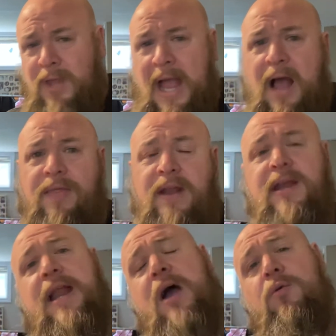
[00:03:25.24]

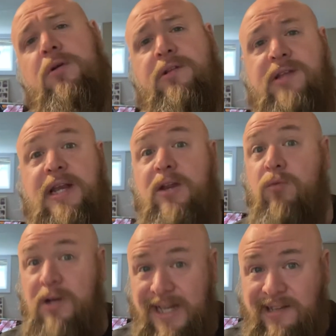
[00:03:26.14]
our CD
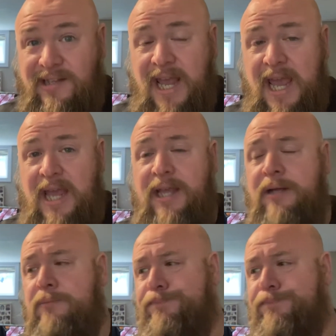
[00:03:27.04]
release gig.